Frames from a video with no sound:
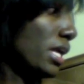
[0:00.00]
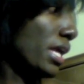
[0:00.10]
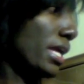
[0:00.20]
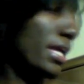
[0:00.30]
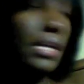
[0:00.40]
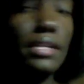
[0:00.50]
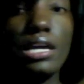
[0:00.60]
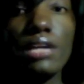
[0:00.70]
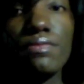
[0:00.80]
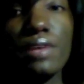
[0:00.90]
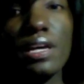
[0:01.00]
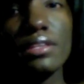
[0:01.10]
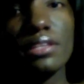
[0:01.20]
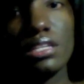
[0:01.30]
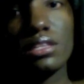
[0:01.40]
And I
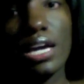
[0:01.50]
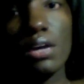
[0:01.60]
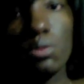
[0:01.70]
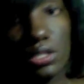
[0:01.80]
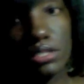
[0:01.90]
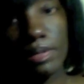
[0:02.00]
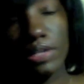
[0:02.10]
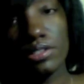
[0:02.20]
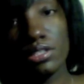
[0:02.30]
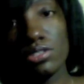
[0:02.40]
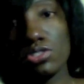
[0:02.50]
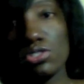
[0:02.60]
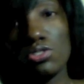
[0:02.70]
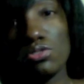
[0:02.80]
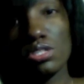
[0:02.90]
find that works better than
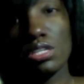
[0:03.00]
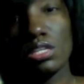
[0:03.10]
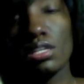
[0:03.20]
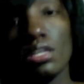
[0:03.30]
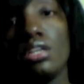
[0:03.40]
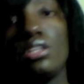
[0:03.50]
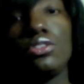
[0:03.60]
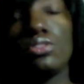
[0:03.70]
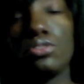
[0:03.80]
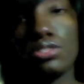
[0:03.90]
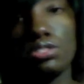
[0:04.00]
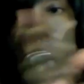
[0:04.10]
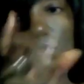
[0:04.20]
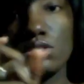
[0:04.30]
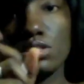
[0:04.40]
just using,
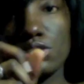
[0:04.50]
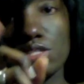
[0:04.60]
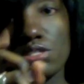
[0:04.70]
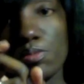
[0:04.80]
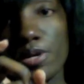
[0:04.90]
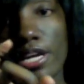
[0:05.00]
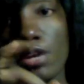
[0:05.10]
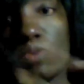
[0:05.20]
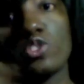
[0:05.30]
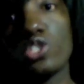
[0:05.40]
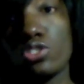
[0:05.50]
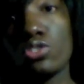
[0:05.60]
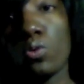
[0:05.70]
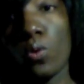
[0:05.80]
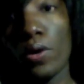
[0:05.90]
just the spray or just
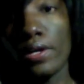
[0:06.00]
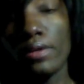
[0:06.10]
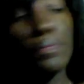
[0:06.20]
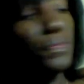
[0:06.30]
the oil.